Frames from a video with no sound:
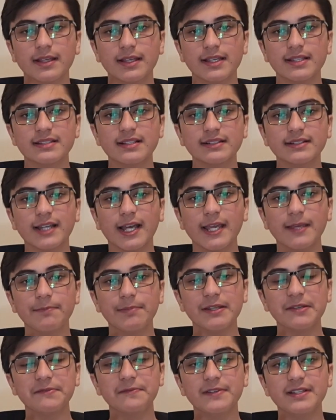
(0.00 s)
is a
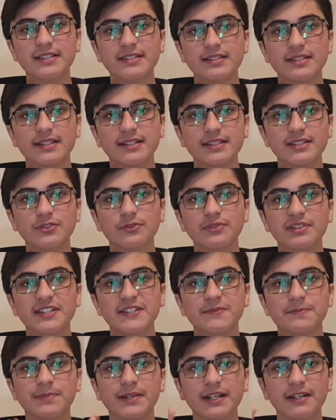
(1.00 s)
type in which it is
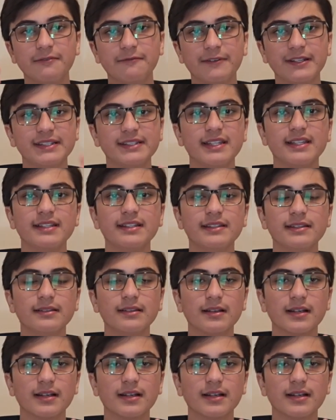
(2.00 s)
only spread within